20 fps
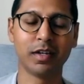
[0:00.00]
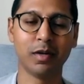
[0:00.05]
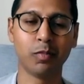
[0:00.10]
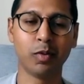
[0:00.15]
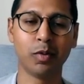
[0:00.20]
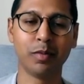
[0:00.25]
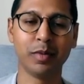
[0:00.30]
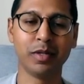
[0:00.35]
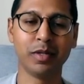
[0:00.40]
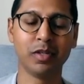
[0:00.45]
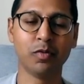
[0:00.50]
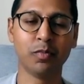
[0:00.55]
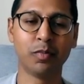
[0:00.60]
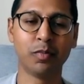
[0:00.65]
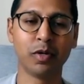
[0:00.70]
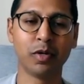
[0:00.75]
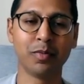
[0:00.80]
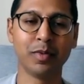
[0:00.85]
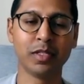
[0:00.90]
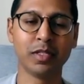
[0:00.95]
I'll probably, you'll
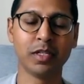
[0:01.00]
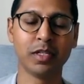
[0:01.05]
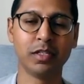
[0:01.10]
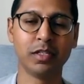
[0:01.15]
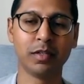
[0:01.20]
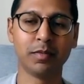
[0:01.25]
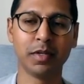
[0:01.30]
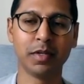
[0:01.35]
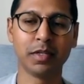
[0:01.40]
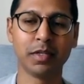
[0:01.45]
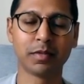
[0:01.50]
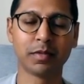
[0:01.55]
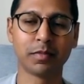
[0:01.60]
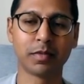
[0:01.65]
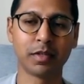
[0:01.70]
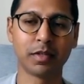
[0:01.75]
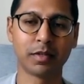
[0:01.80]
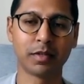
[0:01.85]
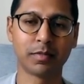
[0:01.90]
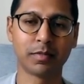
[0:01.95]
probably be teaching me
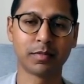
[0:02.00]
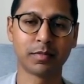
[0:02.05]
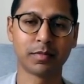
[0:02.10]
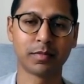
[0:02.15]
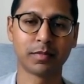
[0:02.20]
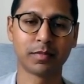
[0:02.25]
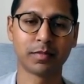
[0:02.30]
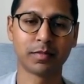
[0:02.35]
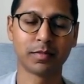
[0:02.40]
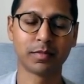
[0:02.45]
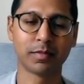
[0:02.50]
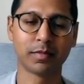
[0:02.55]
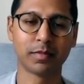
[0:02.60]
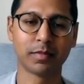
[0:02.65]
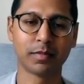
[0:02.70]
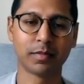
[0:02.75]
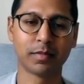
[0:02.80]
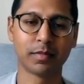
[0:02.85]
something.